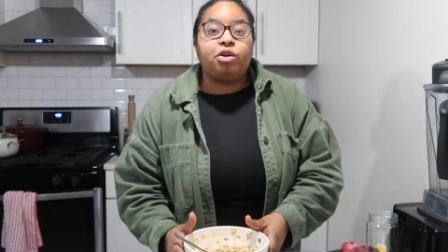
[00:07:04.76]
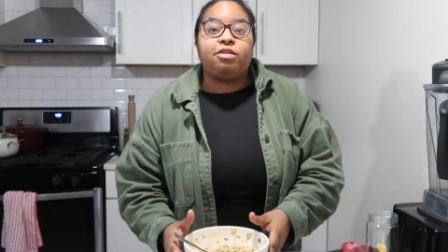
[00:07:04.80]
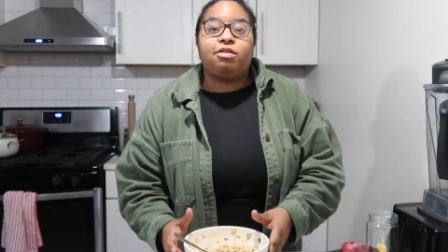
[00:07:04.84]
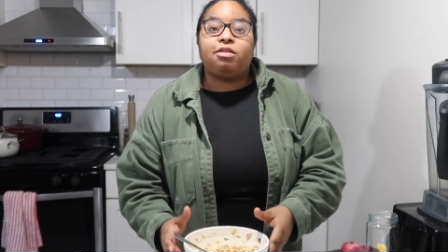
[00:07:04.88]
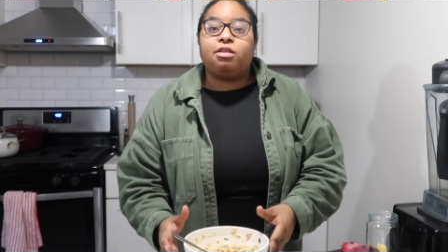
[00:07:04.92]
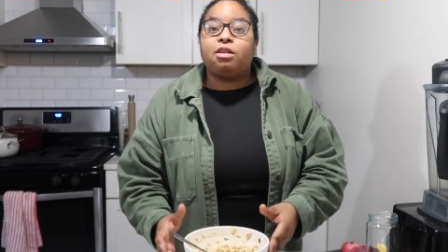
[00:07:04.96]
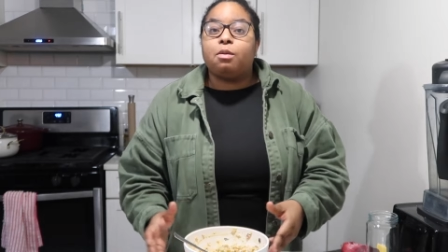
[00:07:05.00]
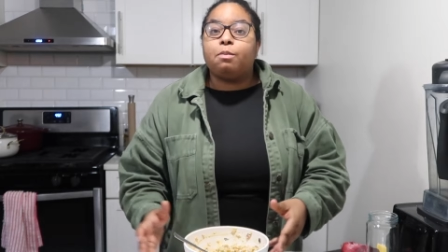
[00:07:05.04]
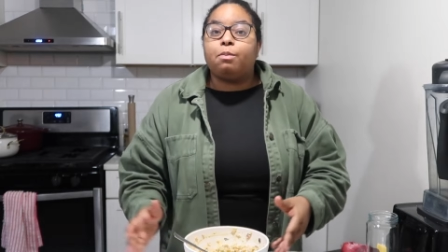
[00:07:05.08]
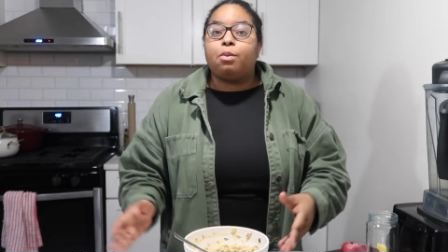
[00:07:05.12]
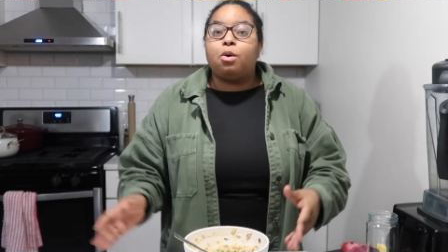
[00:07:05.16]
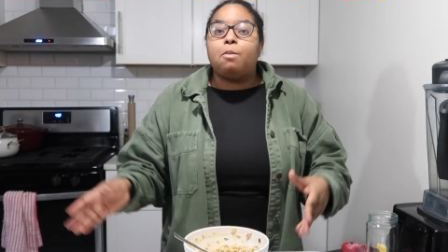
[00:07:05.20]

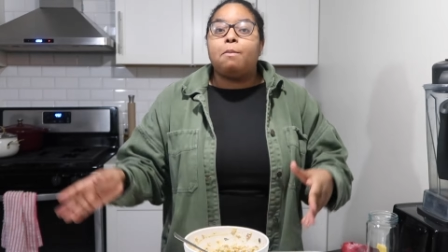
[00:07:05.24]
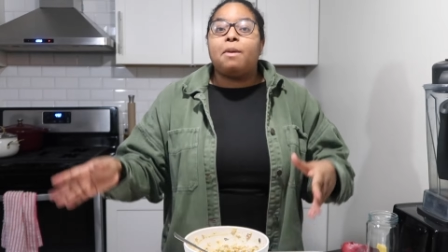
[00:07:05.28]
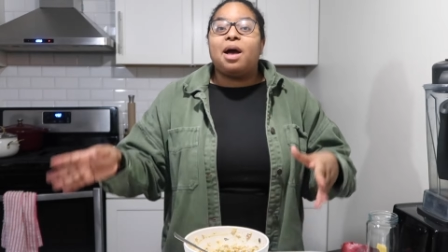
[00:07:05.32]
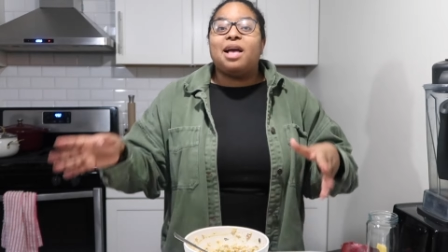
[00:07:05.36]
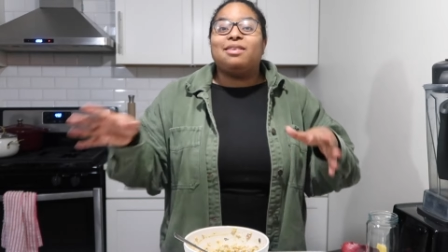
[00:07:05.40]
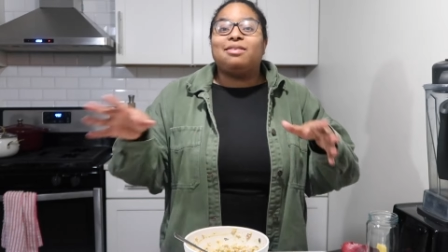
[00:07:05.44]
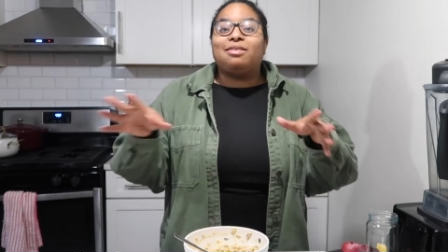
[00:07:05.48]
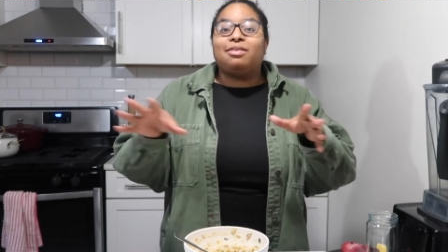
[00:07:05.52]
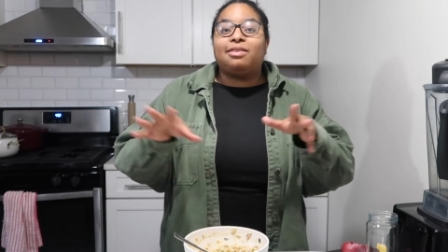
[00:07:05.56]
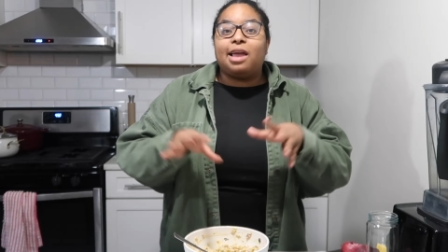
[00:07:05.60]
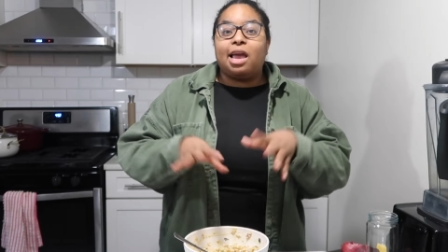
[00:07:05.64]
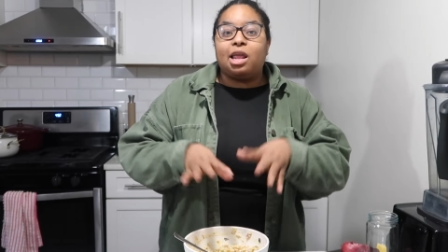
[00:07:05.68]
assemble
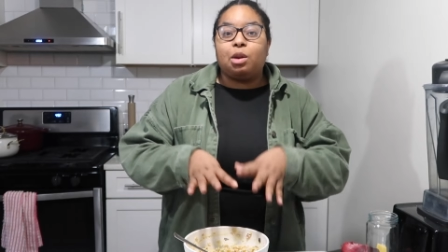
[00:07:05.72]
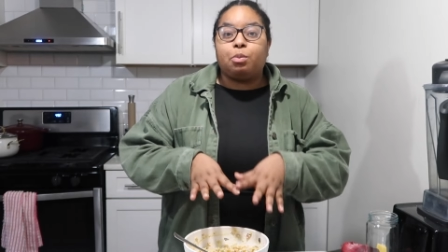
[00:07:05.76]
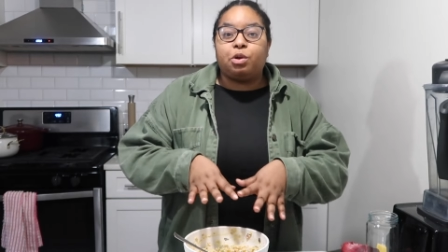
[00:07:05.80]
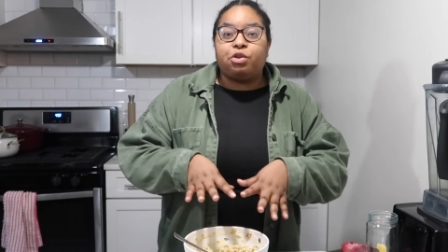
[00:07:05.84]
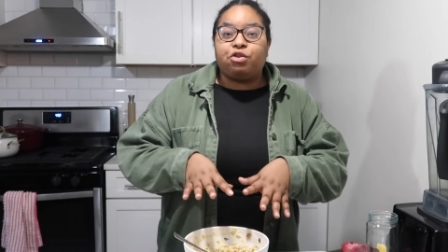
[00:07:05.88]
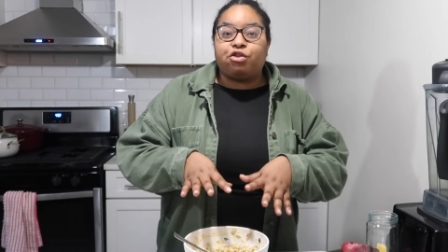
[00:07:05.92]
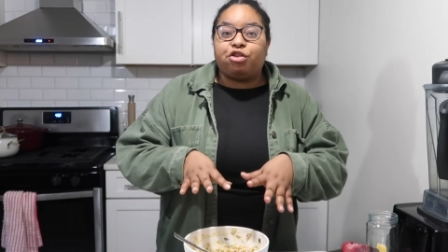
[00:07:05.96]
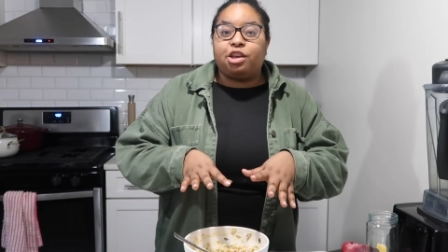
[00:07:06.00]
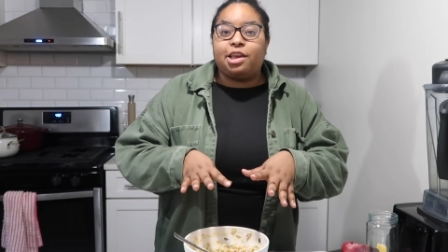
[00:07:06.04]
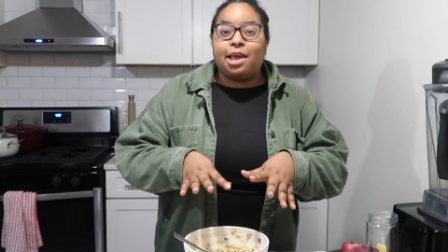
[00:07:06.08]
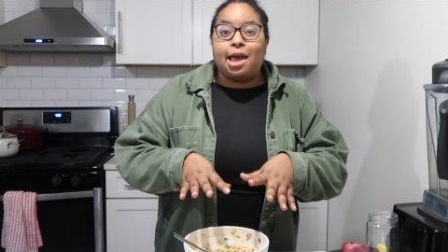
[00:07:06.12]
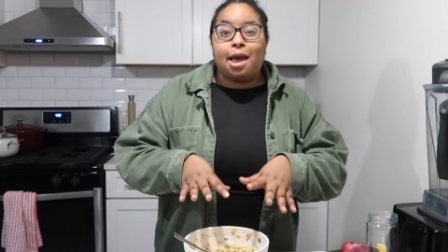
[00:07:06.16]
my
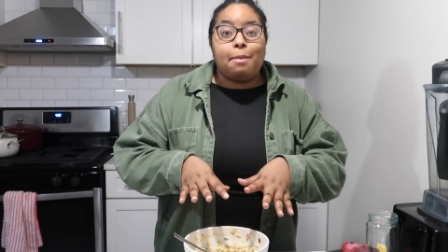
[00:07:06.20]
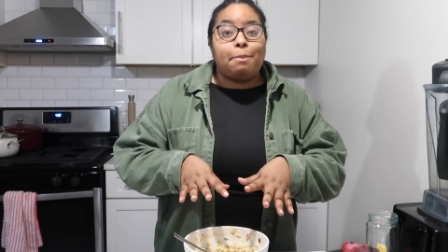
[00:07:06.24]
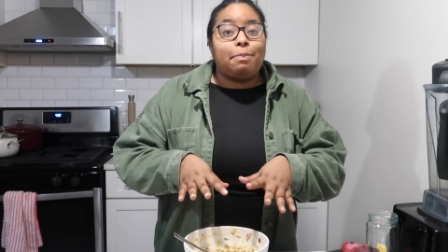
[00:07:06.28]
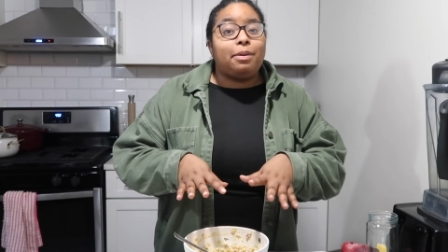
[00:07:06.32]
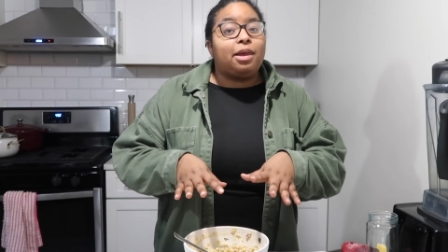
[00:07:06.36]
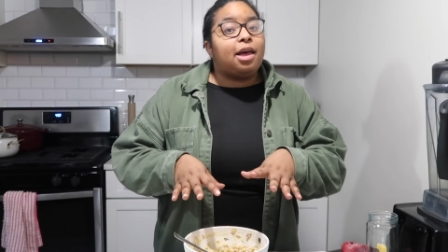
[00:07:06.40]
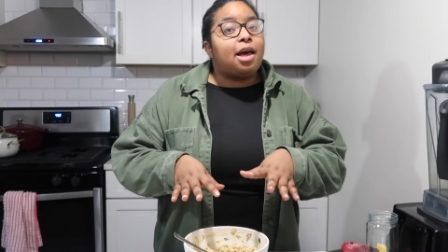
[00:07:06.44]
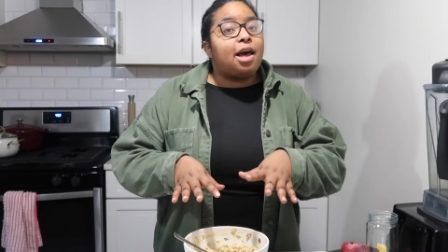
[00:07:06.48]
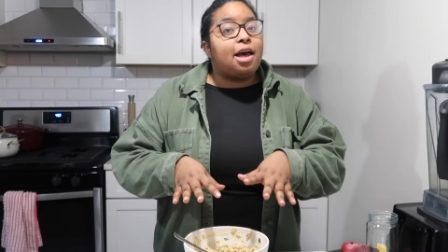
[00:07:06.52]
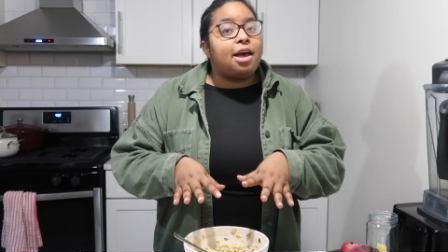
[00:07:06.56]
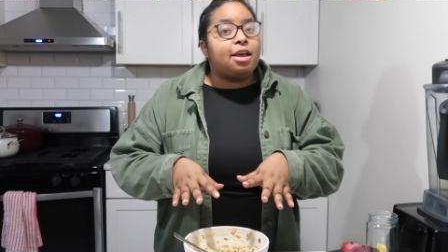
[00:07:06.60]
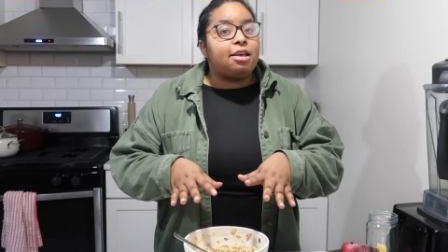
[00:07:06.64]
sandwich yet
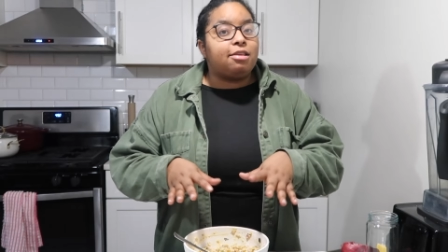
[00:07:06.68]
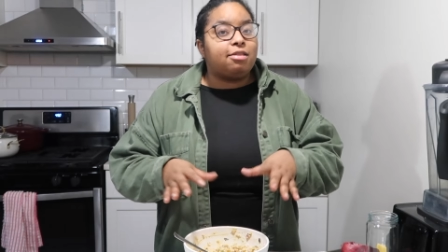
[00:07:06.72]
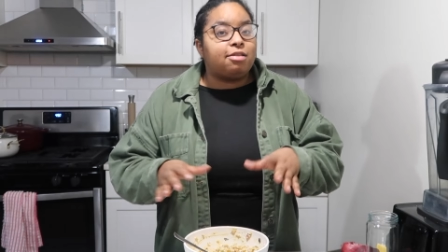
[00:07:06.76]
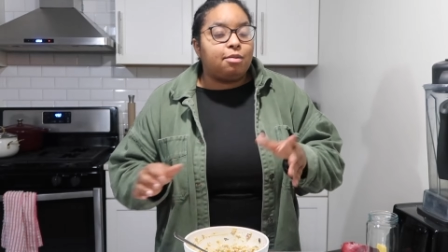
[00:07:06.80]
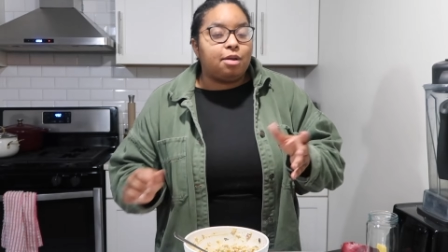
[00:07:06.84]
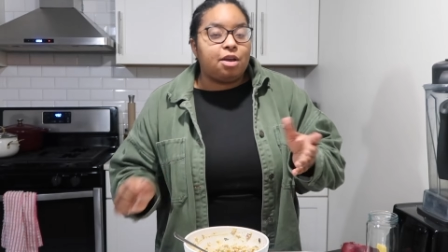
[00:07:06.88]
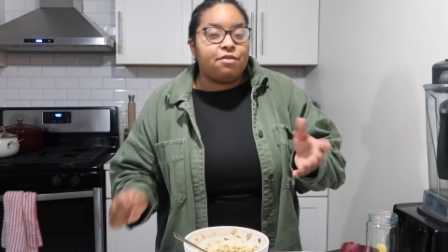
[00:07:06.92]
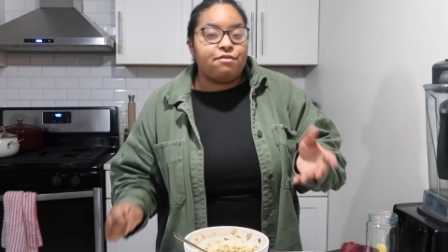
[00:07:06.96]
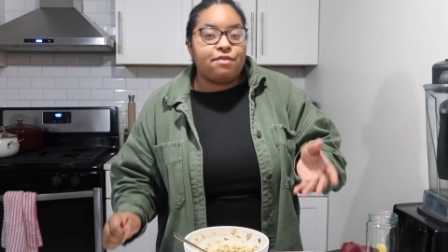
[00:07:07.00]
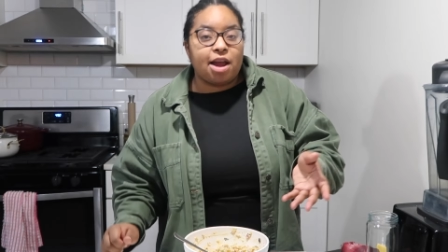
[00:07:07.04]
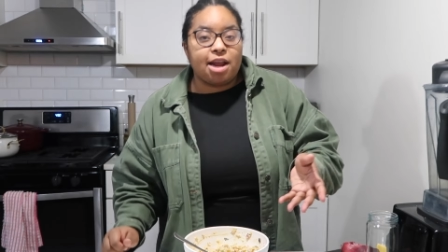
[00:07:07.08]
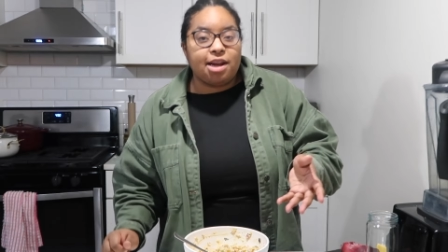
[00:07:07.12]
because
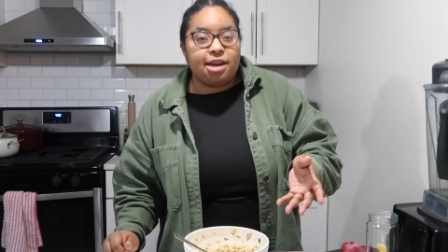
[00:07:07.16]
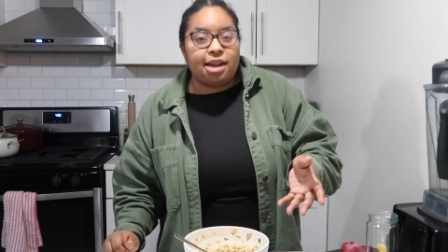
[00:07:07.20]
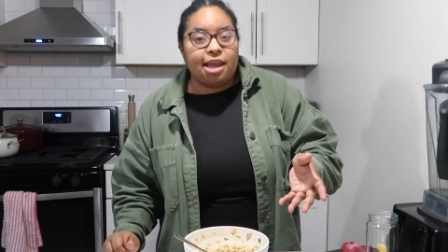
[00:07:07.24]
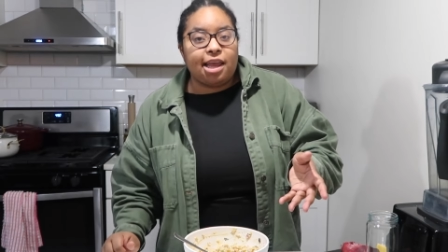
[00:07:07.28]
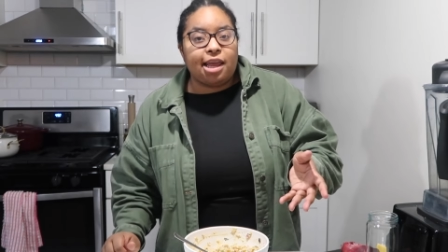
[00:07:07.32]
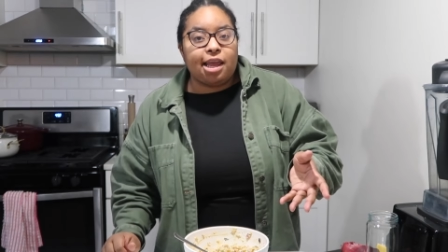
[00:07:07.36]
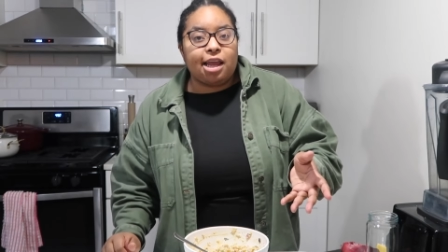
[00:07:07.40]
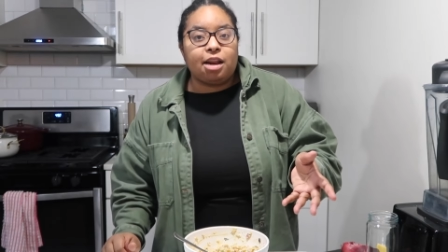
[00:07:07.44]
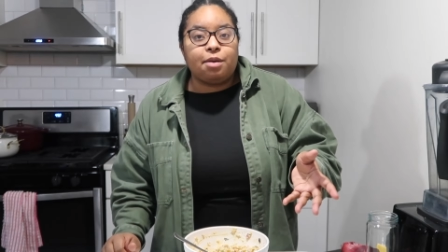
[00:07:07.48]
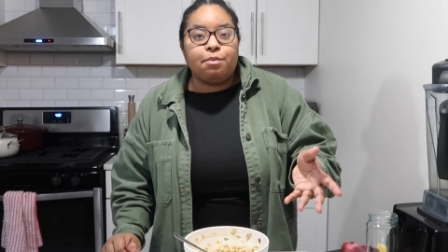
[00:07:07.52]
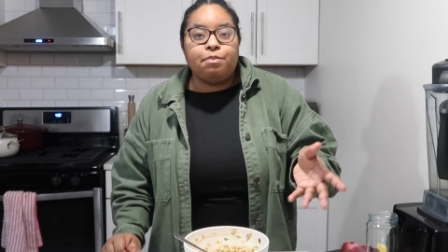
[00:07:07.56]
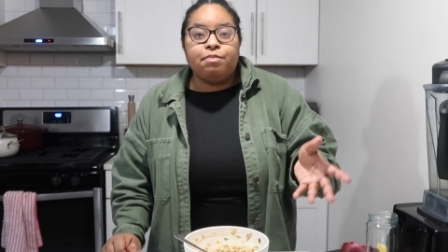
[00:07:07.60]
if i
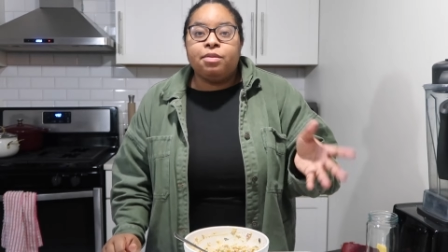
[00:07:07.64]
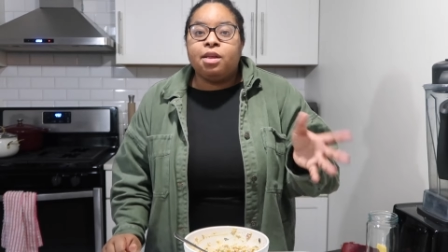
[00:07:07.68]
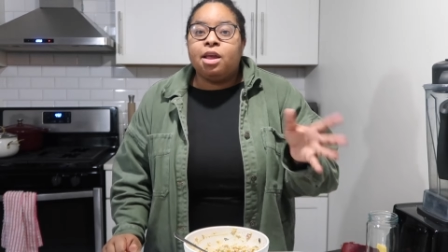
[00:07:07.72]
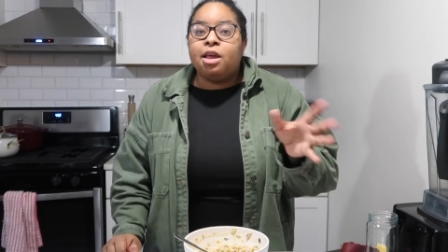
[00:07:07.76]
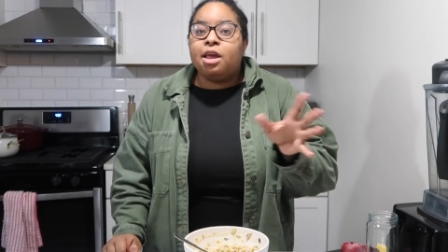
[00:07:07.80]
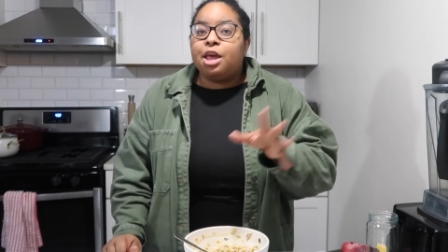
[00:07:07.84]
did